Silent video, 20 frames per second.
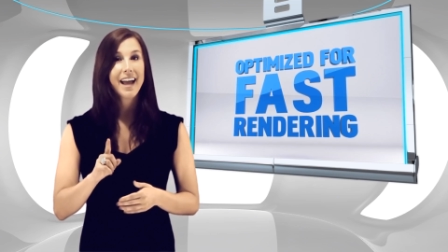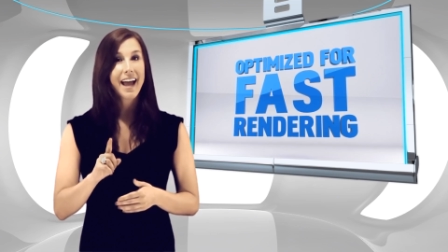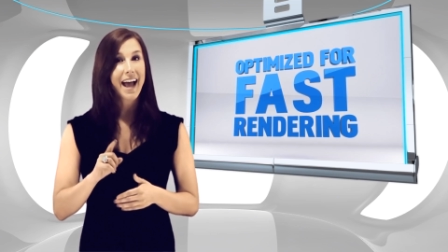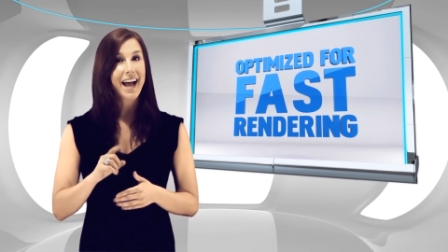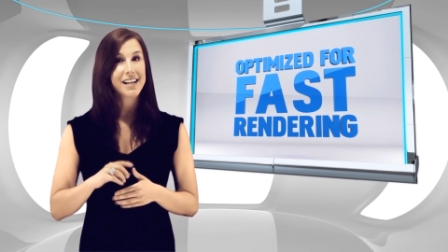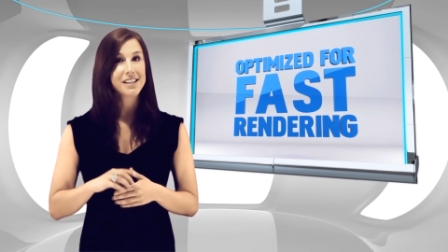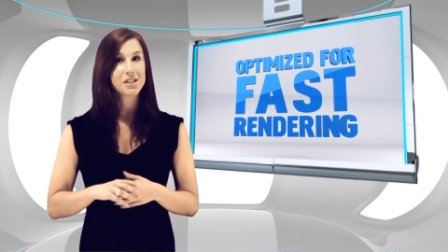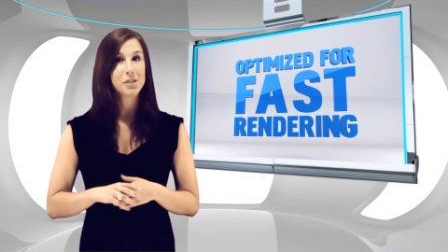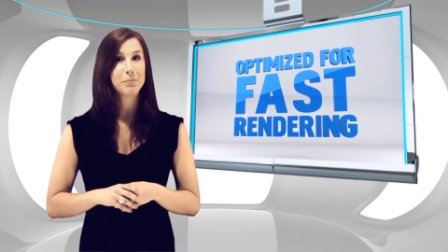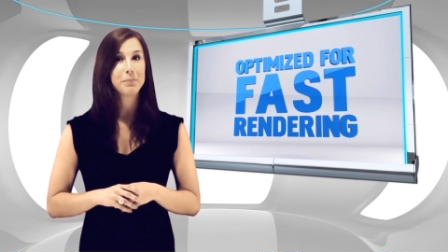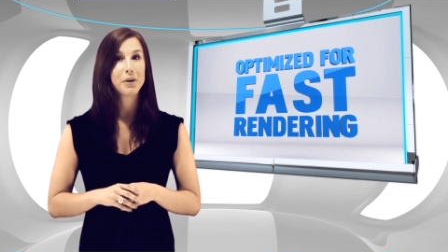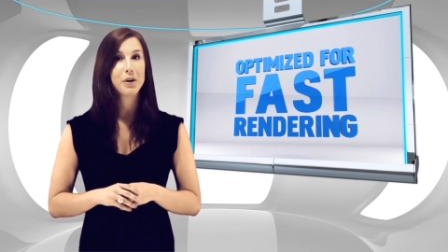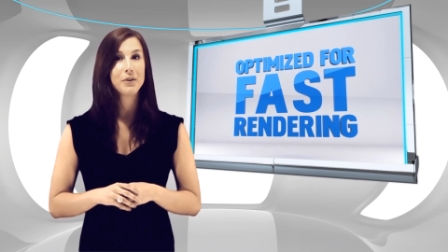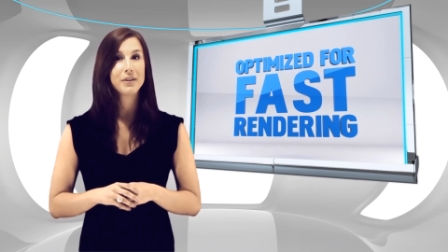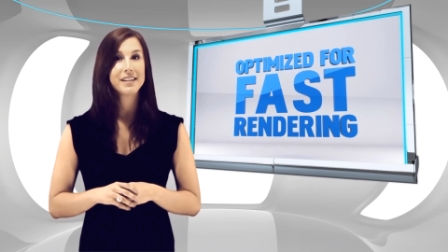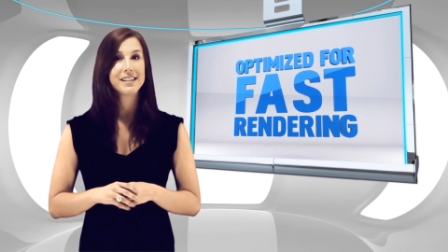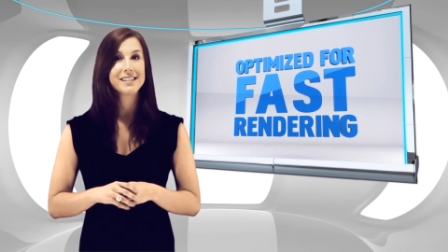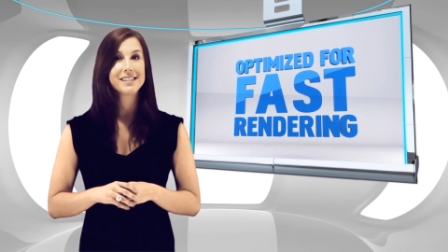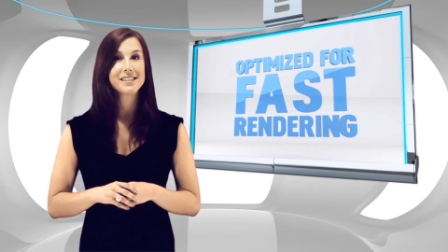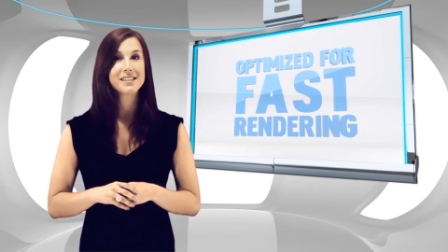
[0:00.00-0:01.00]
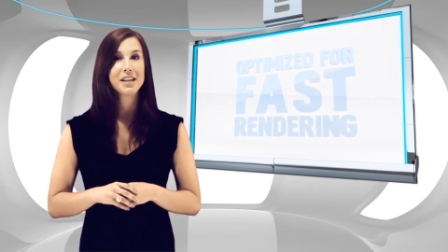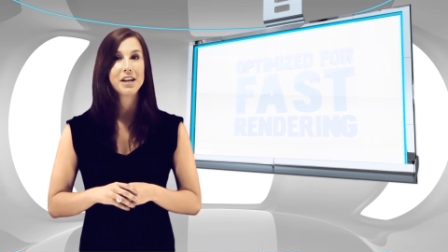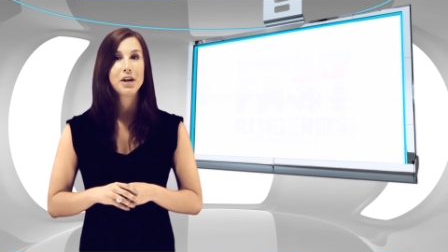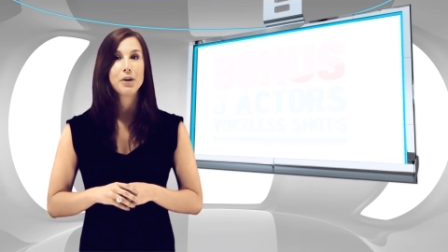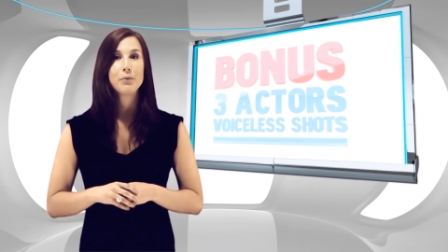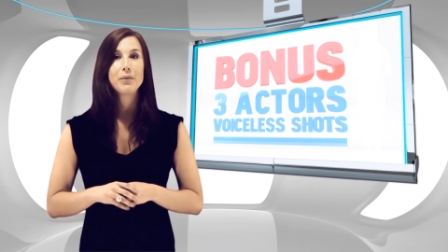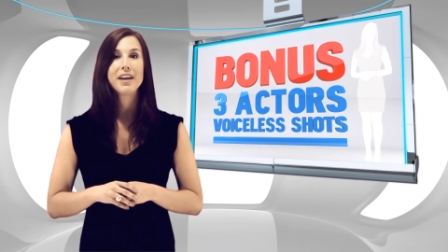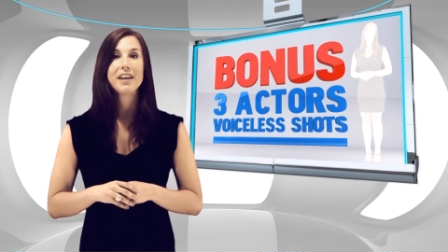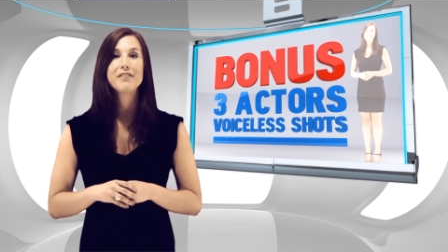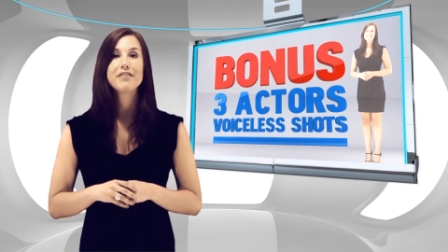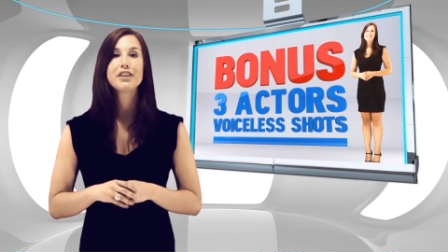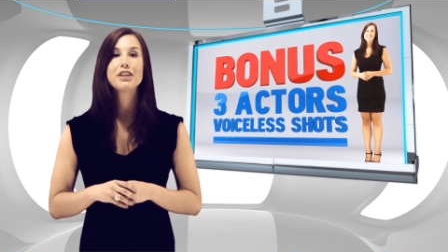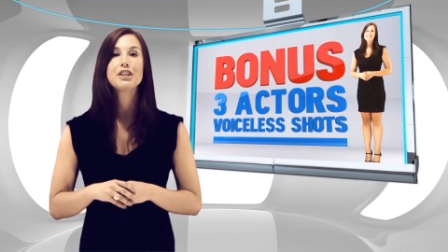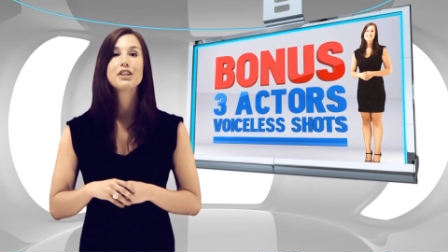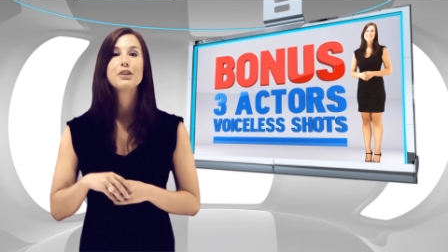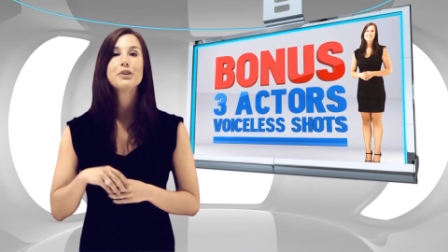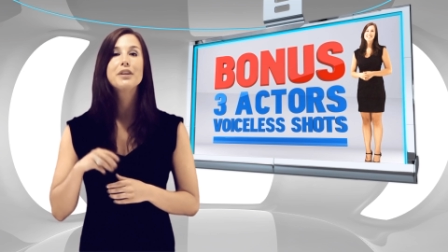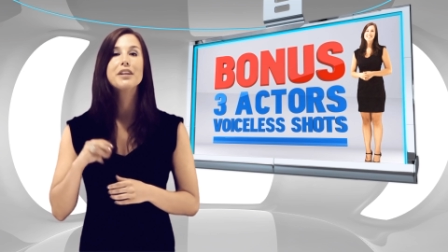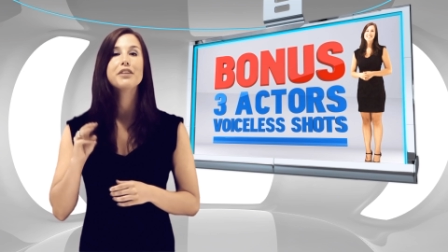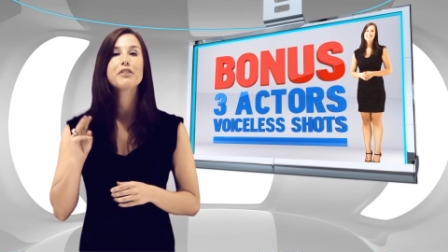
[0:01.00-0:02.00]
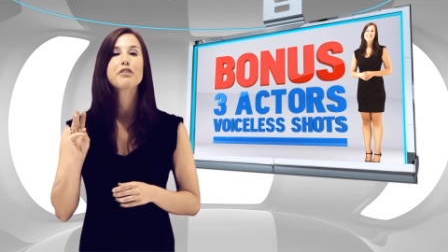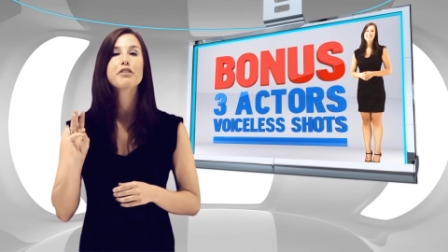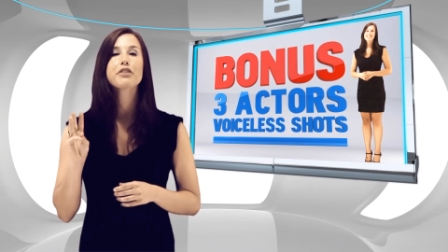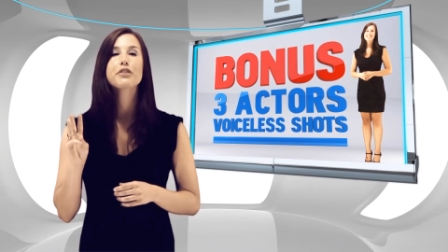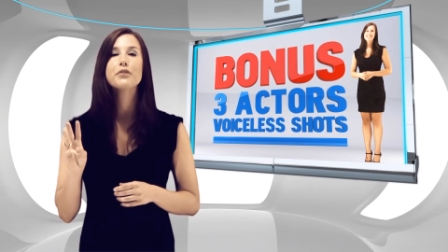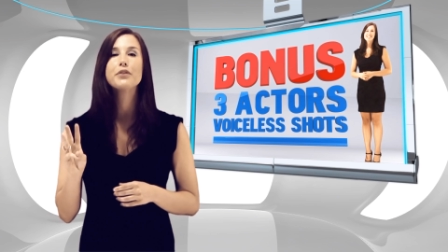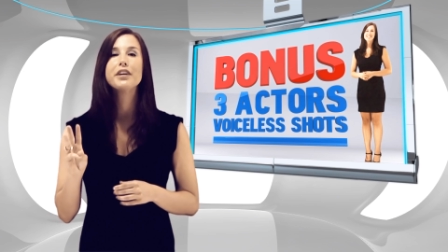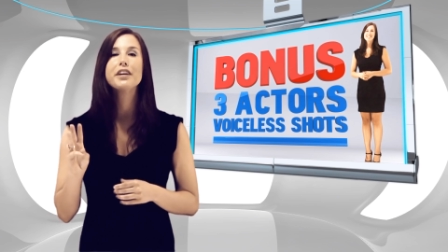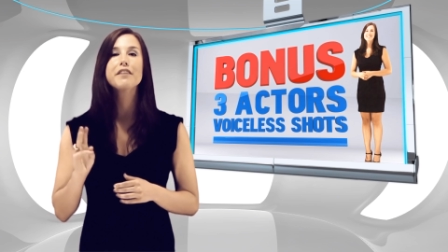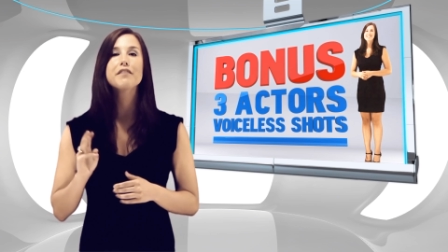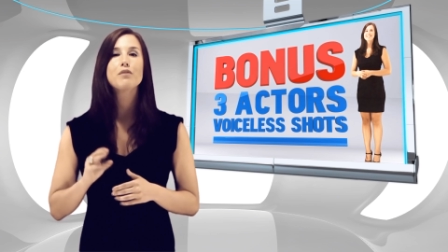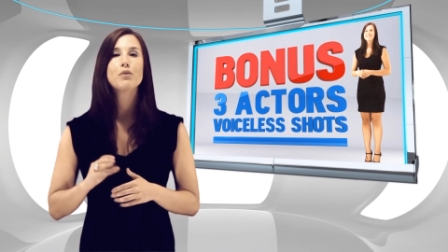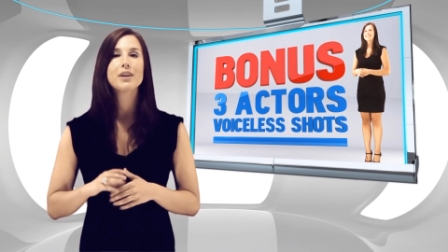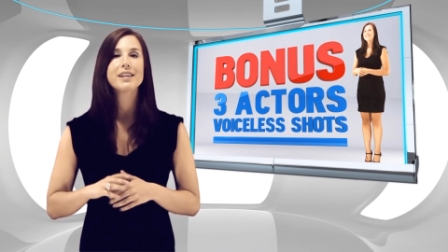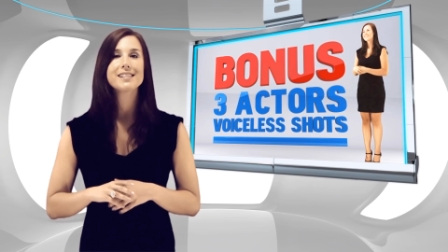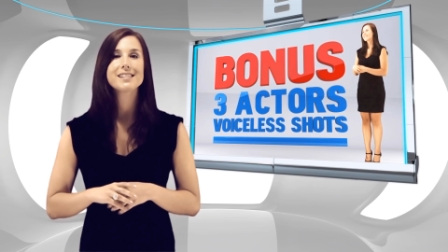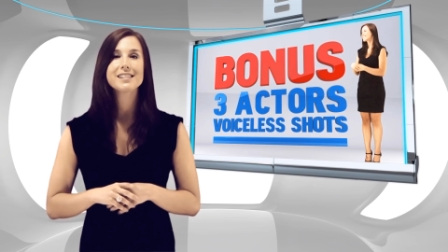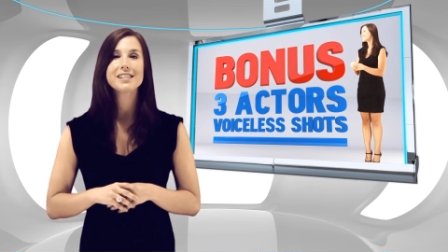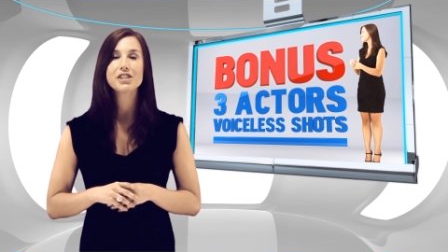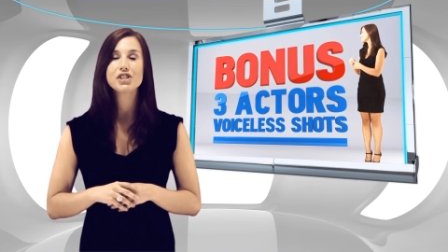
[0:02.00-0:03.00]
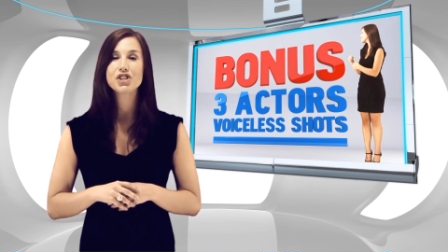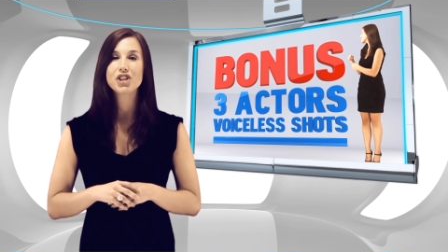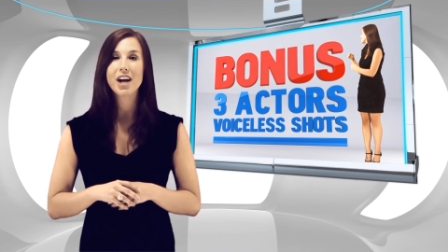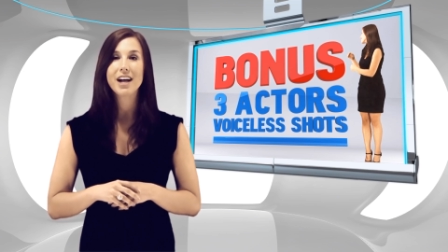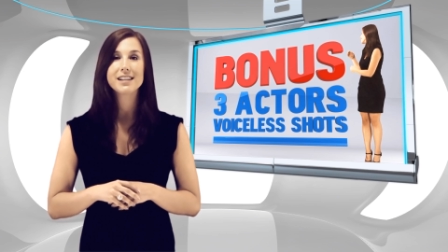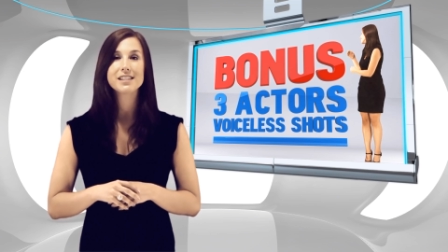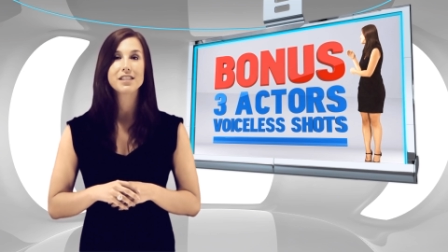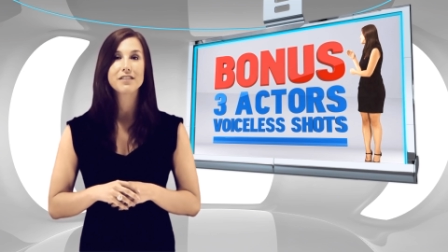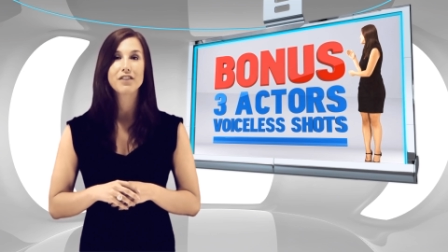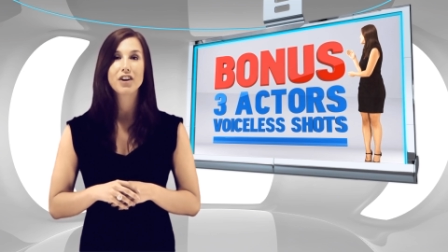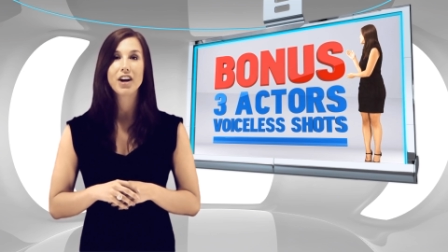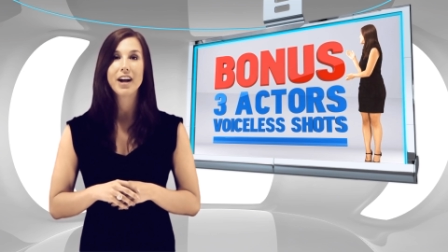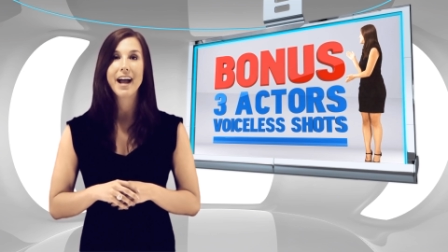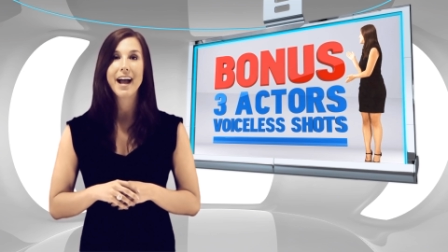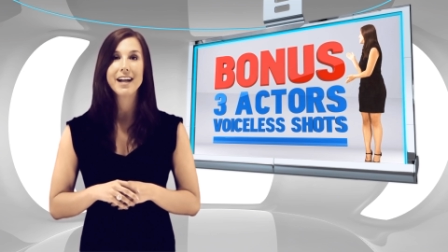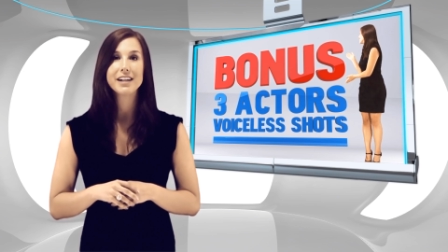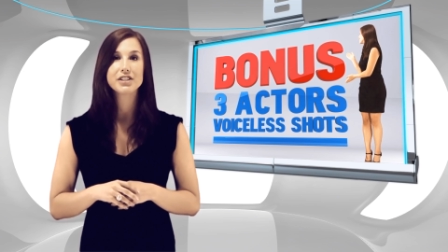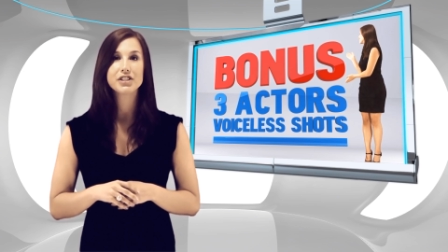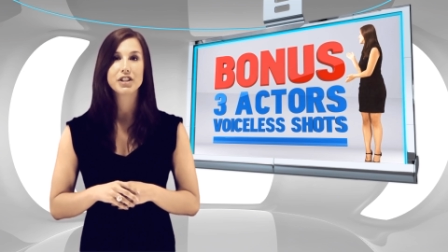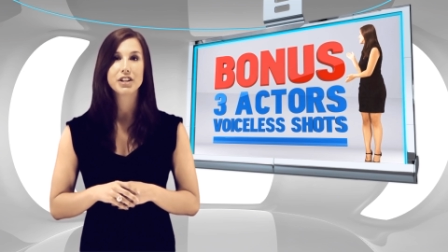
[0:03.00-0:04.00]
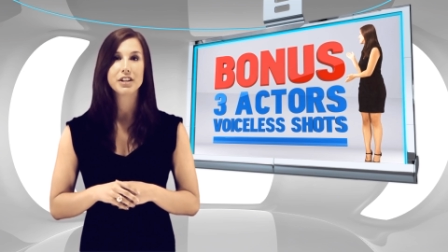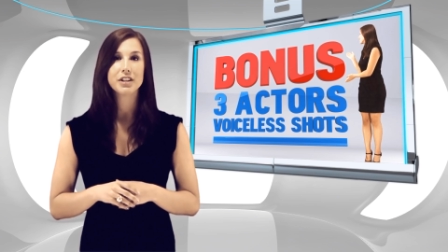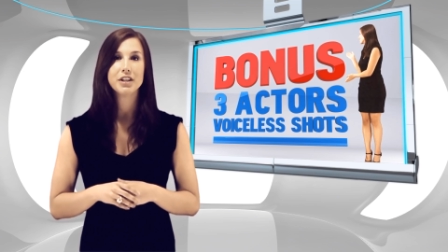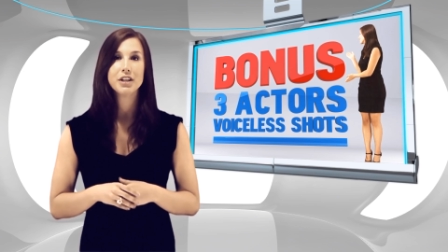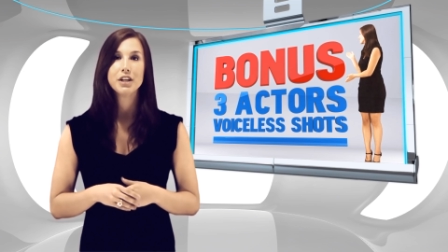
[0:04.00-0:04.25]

As a bonus, we have included three voiceless shots of our actor